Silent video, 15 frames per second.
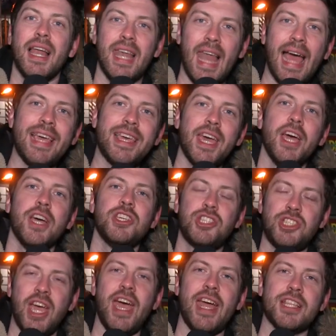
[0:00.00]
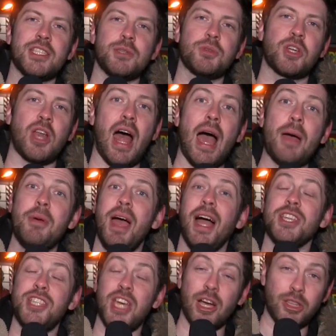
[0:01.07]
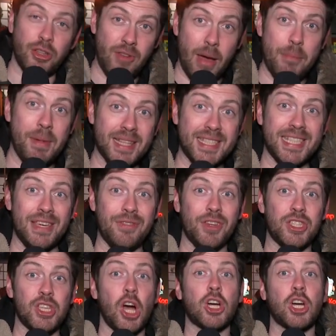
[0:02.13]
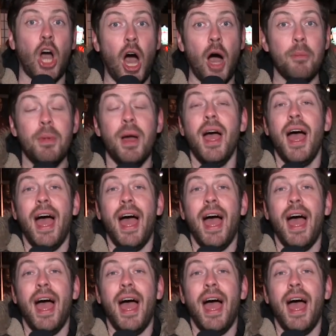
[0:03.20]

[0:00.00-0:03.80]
Like, share and subscribe and check out the redmentv.com